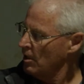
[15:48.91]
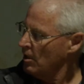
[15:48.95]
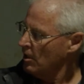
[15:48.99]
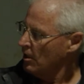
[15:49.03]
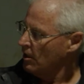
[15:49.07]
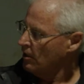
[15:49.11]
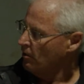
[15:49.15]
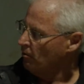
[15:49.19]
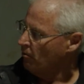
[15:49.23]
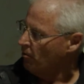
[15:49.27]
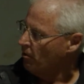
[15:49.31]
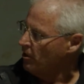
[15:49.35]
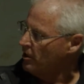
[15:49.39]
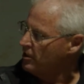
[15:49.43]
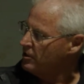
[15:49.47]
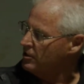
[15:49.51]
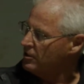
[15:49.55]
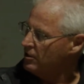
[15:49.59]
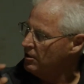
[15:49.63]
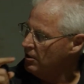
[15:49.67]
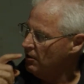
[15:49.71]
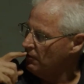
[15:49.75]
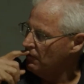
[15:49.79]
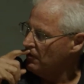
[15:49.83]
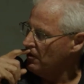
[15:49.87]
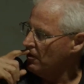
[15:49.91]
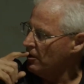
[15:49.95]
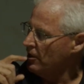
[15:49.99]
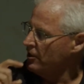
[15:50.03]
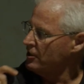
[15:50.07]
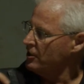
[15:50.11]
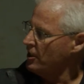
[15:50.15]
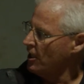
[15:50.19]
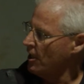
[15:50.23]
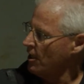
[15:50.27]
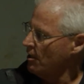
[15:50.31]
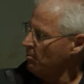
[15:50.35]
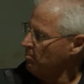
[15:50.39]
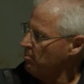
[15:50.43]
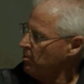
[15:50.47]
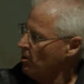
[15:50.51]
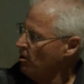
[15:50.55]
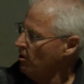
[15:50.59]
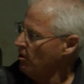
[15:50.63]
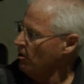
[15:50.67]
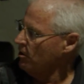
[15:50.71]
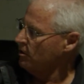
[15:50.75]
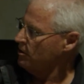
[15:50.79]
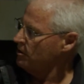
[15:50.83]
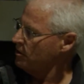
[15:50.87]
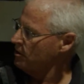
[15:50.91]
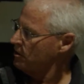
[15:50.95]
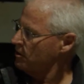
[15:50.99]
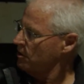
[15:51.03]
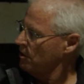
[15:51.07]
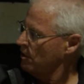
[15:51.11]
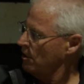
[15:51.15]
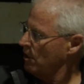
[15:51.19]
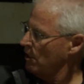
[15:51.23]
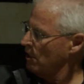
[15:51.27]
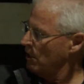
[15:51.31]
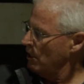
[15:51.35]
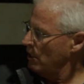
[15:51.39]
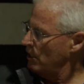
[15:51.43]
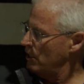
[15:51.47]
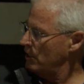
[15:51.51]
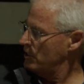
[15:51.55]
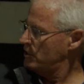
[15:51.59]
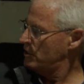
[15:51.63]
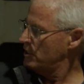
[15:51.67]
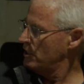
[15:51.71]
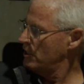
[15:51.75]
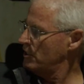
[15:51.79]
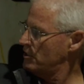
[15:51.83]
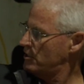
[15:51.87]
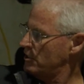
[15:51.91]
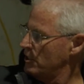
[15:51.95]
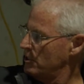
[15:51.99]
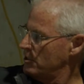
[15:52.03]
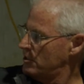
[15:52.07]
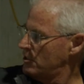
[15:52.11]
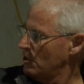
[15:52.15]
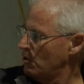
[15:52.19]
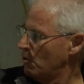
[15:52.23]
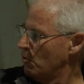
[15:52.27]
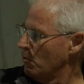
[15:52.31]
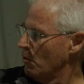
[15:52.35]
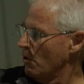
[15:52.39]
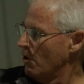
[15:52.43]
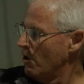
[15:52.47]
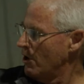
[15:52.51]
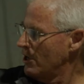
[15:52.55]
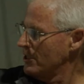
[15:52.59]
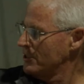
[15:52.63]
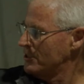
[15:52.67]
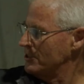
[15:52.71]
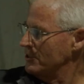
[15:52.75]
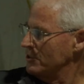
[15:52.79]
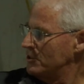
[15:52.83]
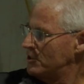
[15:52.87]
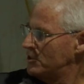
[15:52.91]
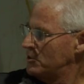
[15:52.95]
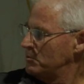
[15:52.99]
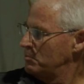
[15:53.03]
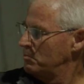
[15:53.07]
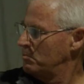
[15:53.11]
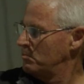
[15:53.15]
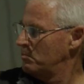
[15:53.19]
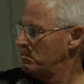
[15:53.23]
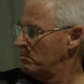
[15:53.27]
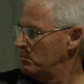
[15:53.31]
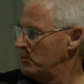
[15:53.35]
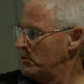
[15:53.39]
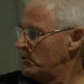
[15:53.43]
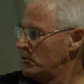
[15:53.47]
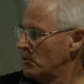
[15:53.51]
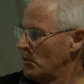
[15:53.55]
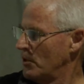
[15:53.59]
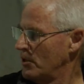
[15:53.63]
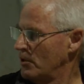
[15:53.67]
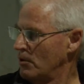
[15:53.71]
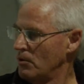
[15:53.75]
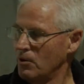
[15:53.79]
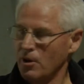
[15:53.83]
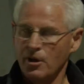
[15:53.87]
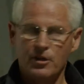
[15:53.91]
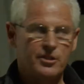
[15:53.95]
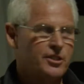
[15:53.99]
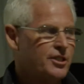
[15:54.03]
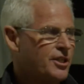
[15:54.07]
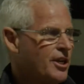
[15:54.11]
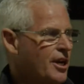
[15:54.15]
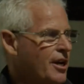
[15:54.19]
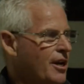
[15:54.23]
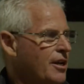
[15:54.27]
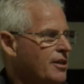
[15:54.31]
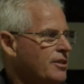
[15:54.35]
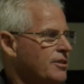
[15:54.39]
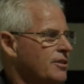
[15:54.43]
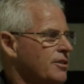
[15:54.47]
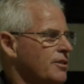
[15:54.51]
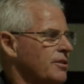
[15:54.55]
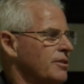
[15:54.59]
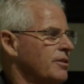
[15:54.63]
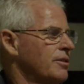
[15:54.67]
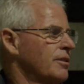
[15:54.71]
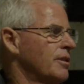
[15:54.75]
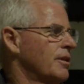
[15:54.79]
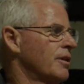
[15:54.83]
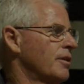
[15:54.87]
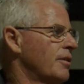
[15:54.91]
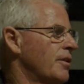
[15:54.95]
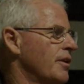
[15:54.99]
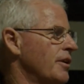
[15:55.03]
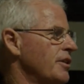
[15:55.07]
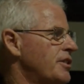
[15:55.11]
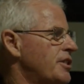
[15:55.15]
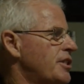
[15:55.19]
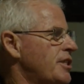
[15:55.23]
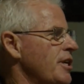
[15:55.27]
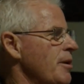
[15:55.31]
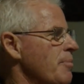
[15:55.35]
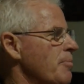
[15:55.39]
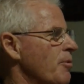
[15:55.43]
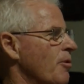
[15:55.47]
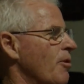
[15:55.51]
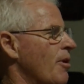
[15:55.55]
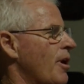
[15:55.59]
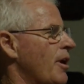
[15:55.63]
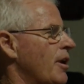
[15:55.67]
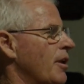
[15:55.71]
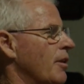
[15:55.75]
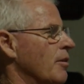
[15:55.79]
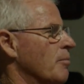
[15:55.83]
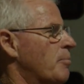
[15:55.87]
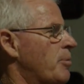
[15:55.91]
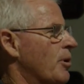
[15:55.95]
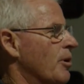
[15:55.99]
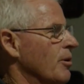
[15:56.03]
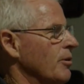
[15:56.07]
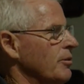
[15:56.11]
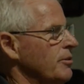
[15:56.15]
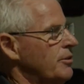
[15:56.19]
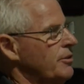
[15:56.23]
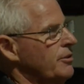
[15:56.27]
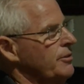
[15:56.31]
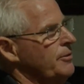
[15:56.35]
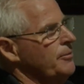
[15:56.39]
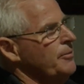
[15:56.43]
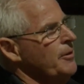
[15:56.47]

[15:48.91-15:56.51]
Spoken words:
And the reason you've got a chain of ponds is there's these little rises between all those chains that are separating the ponds.